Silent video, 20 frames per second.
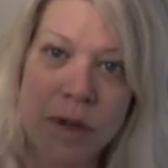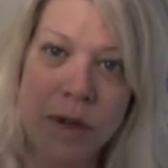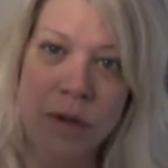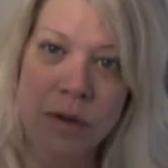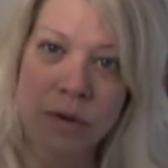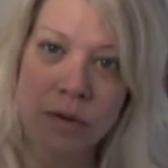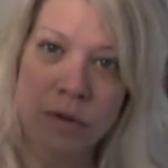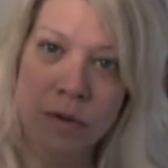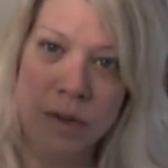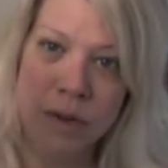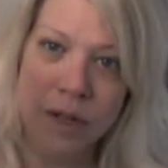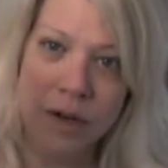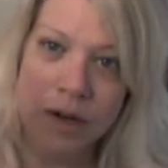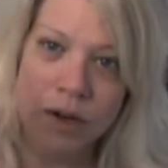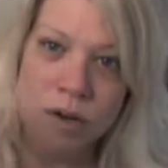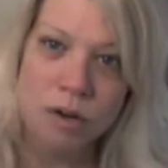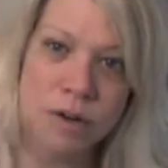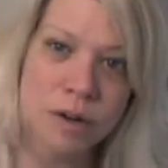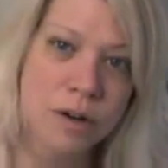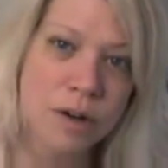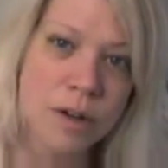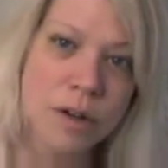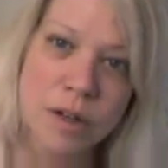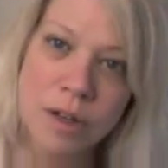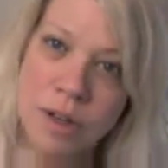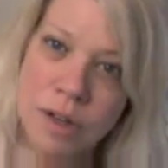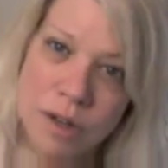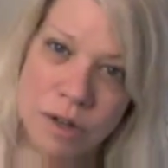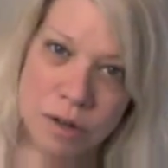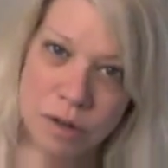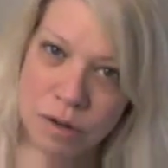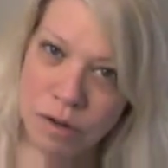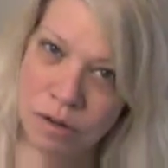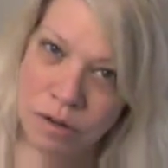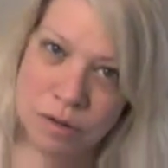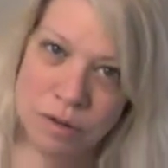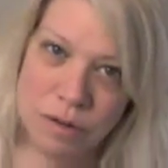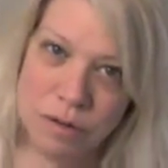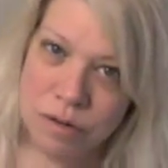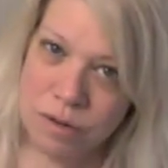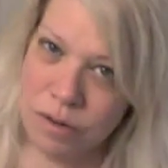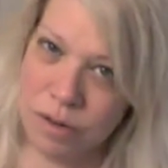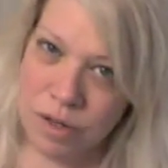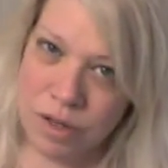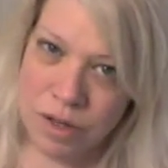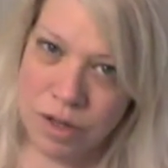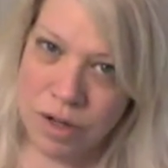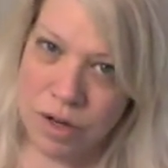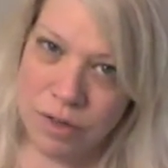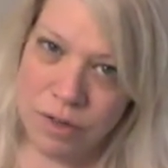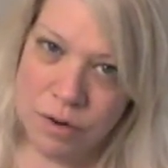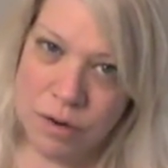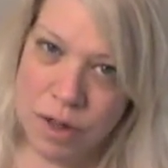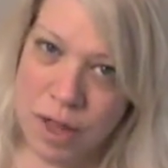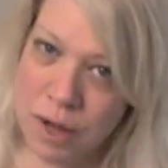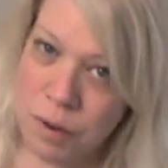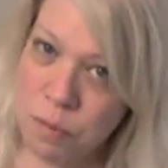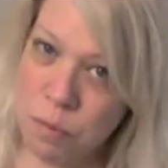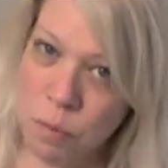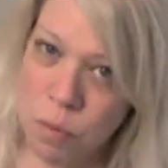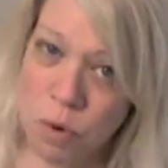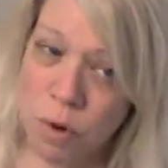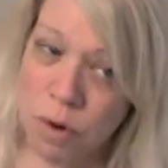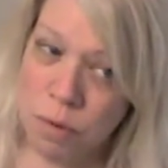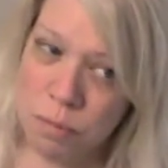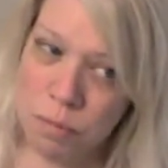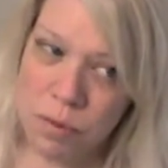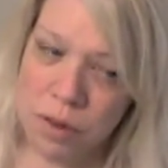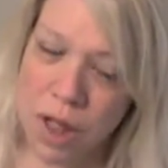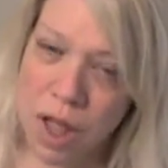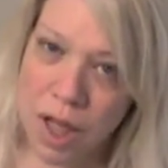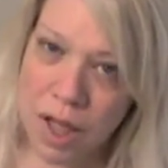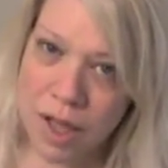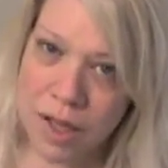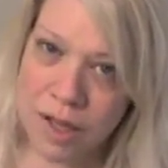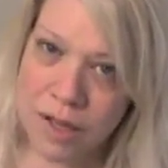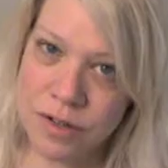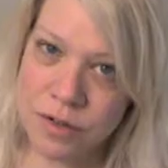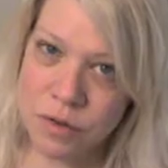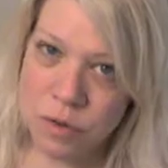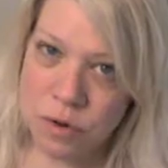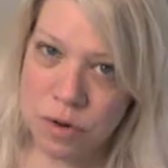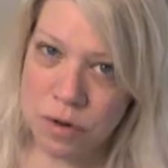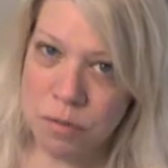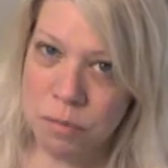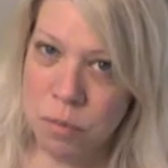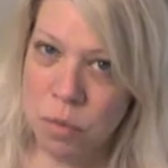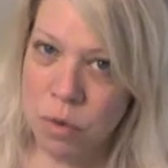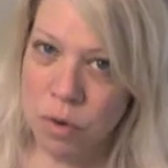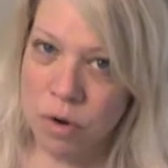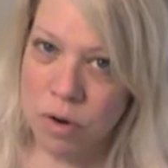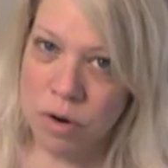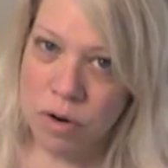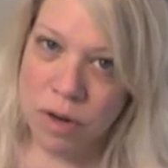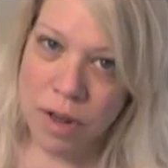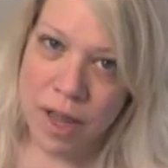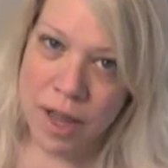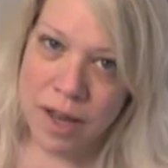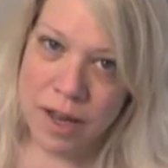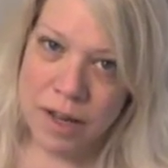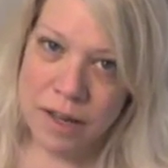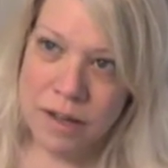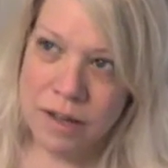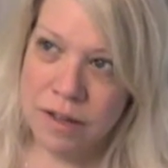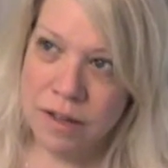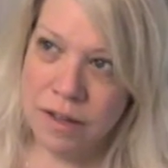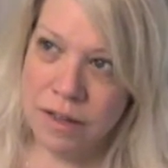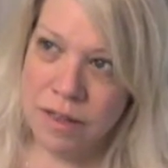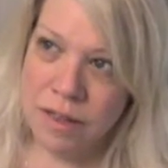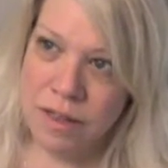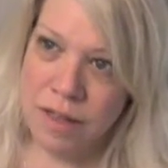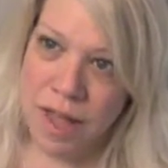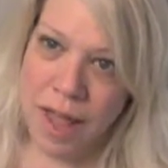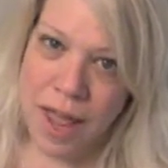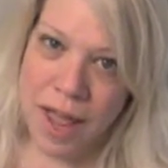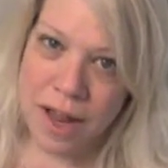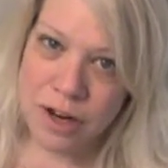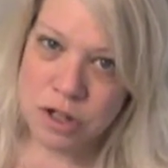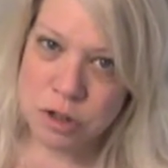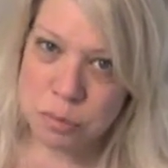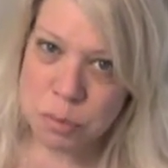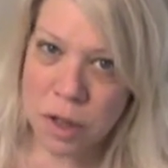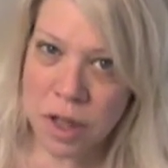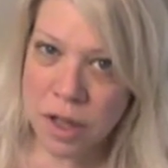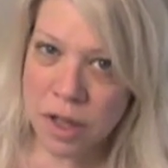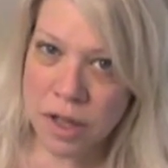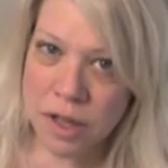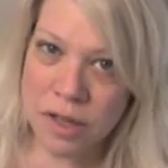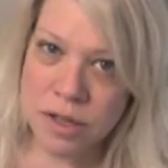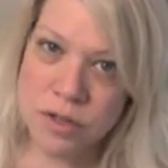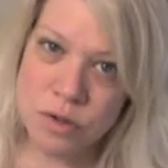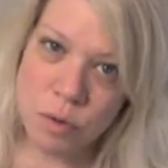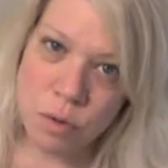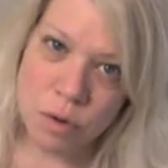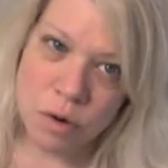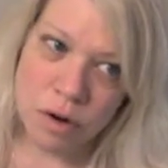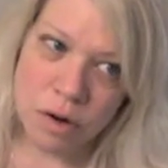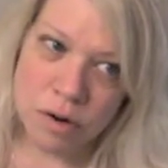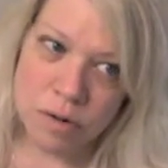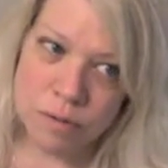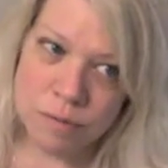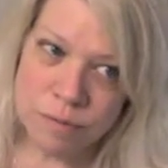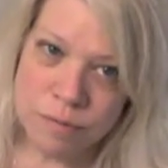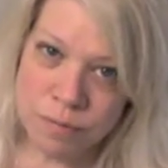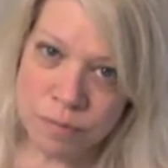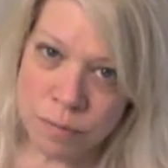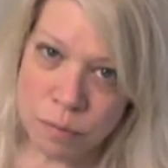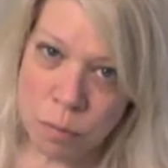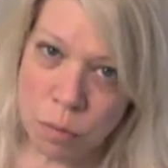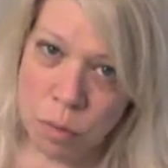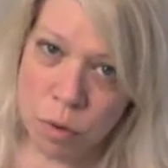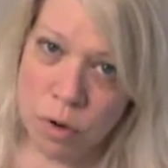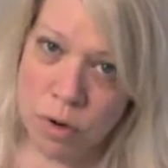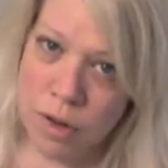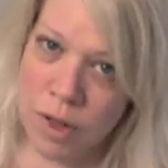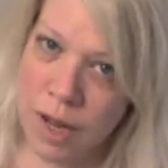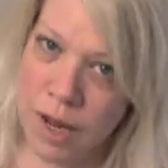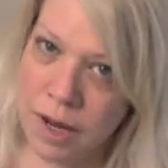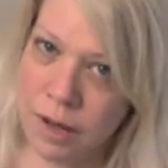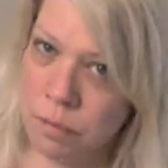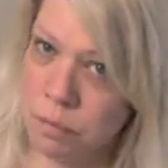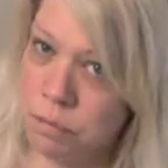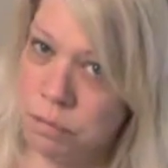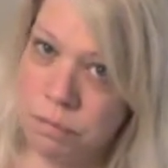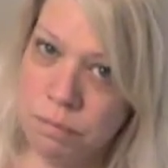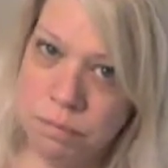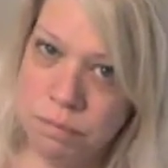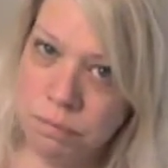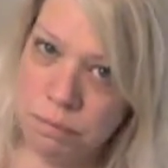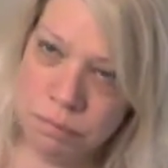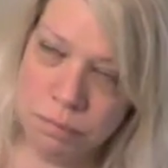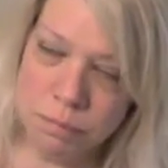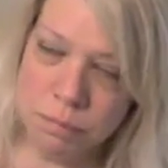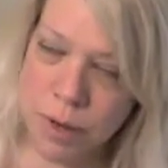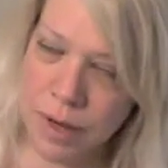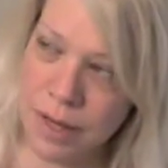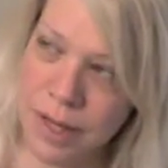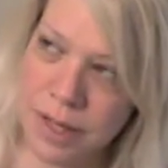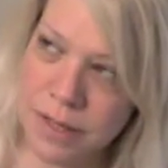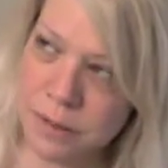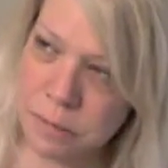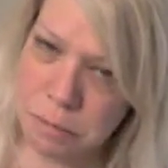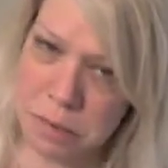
know, that are, you know, they're like more blonde or more like the ash blonde or more like, I guess,